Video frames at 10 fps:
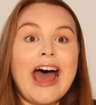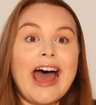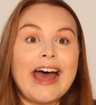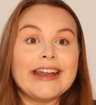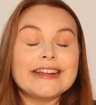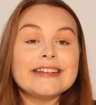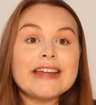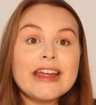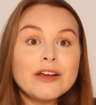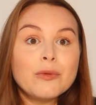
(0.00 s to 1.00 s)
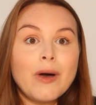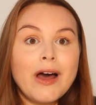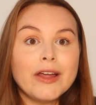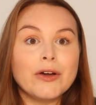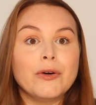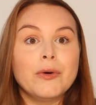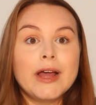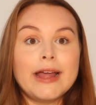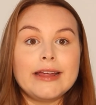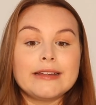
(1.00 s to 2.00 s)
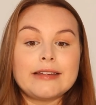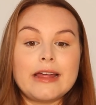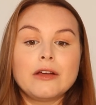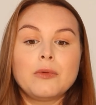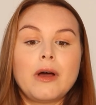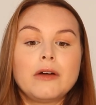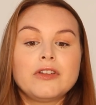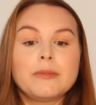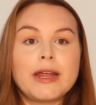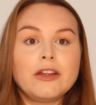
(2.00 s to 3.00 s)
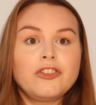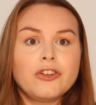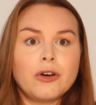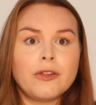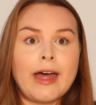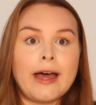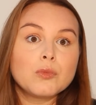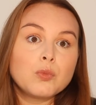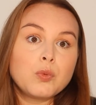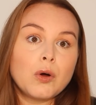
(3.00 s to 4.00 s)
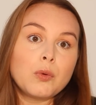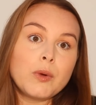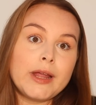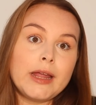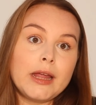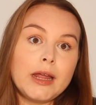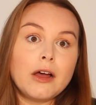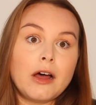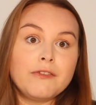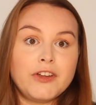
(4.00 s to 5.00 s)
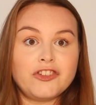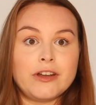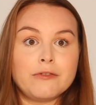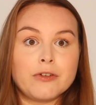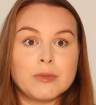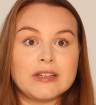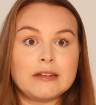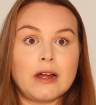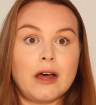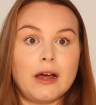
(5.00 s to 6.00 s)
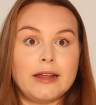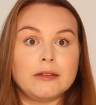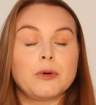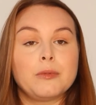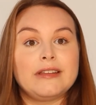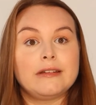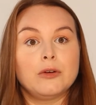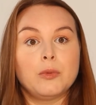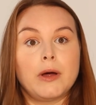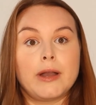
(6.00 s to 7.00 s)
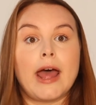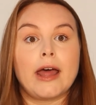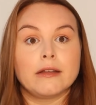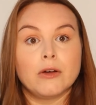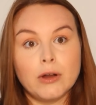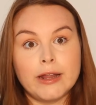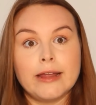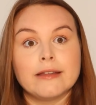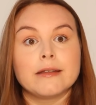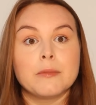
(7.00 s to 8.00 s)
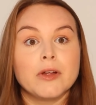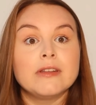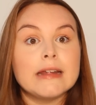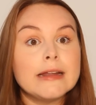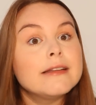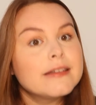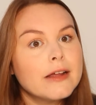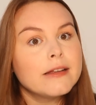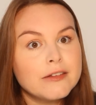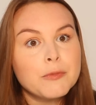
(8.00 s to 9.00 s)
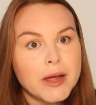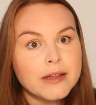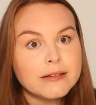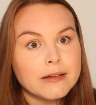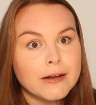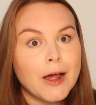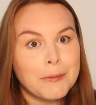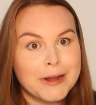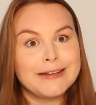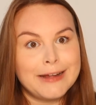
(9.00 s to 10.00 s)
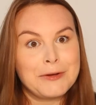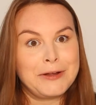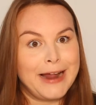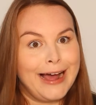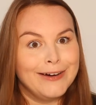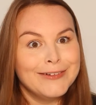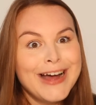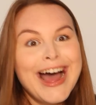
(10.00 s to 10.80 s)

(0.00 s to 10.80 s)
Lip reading: And it can take a while. It can take a while to make sure that what we are visioning from the start is what we still want. And Holly is the most indecisive person, I'm going to tell you now.